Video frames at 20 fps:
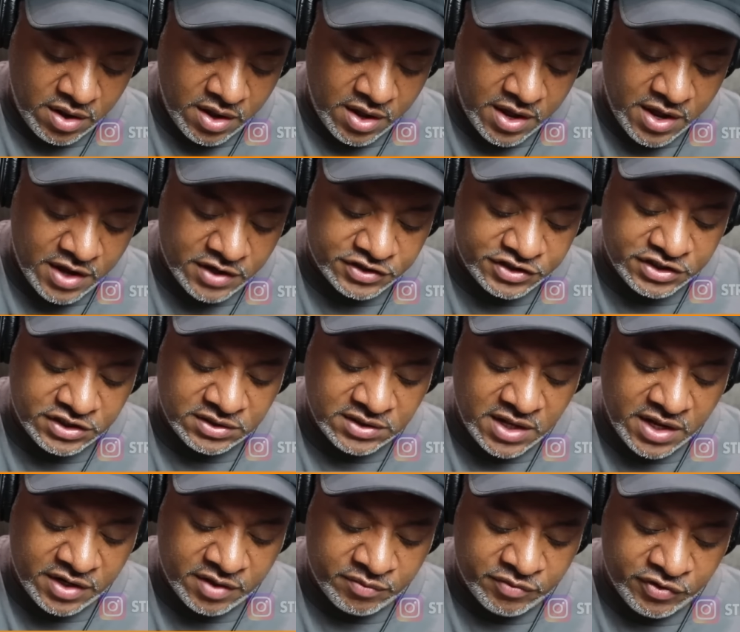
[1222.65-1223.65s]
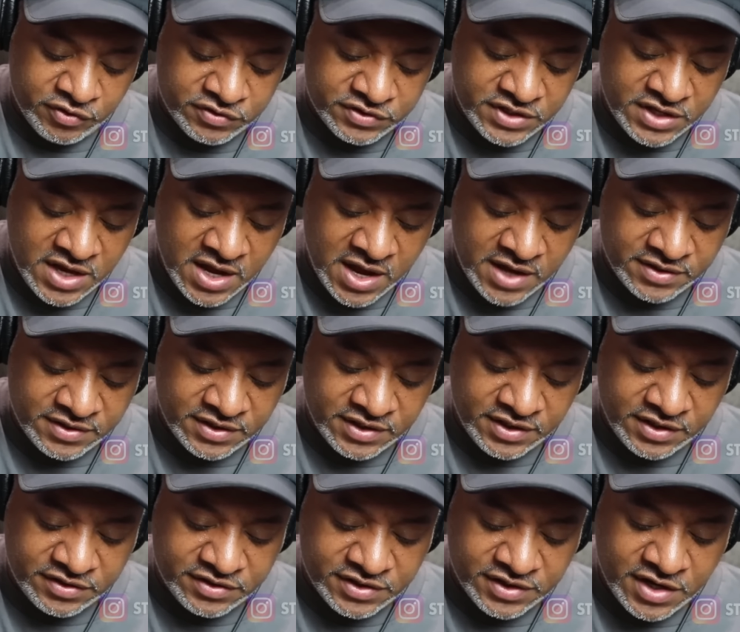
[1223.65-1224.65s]
And she let him use the
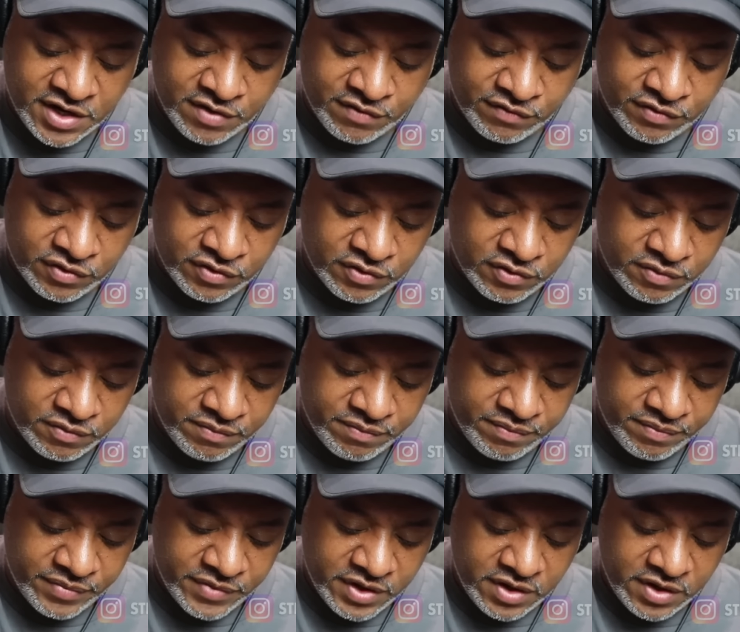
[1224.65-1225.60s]
ID to get a room.